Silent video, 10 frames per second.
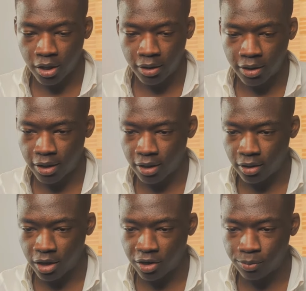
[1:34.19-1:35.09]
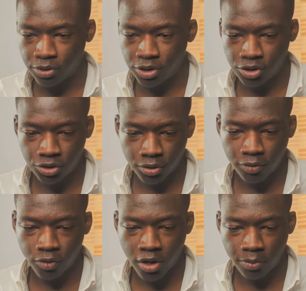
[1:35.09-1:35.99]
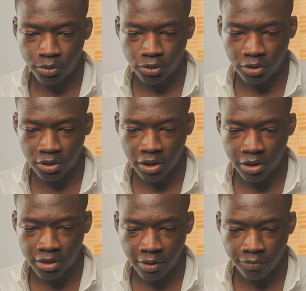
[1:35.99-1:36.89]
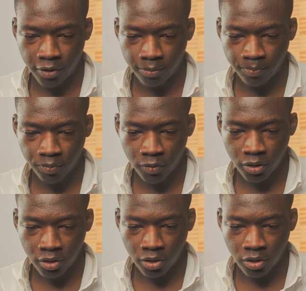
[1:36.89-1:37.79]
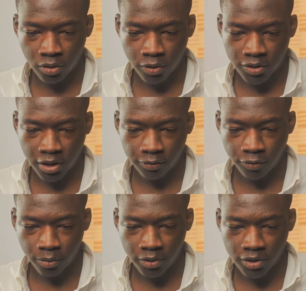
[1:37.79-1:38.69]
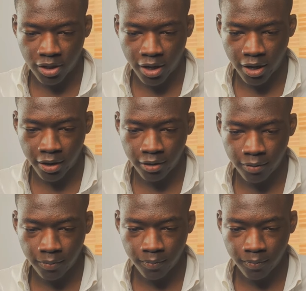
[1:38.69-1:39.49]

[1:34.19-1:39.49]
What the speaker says: And then a repetition of what happened on the daily time frame was that from this high